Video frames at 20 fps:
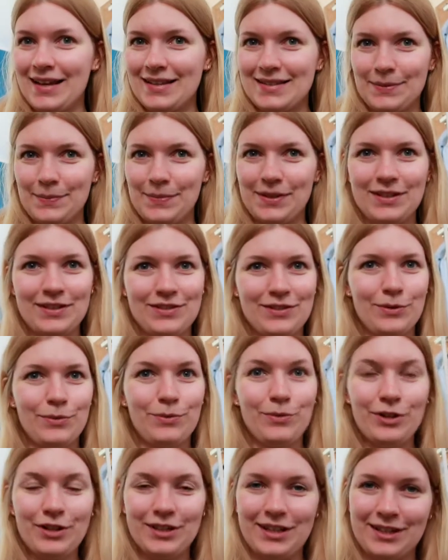as a minister
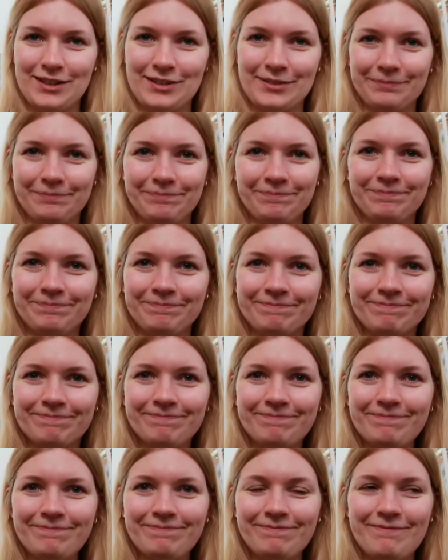worker.
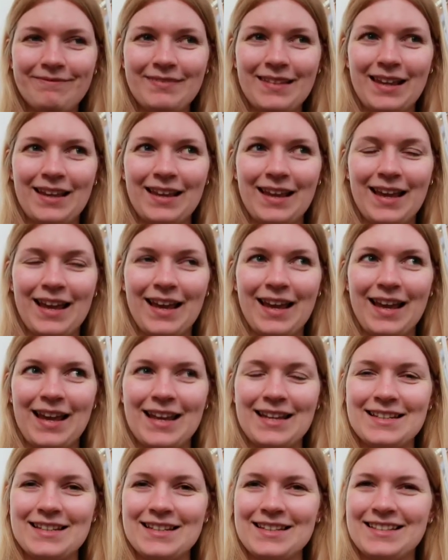
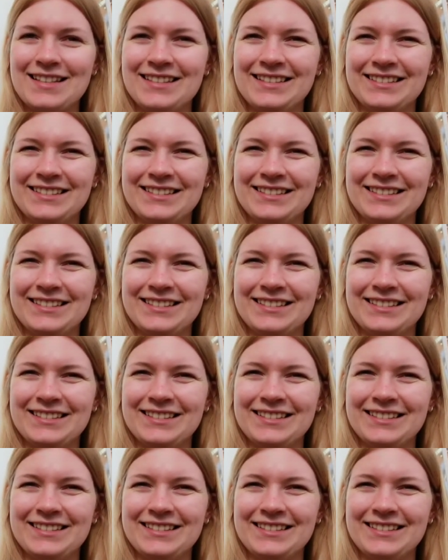And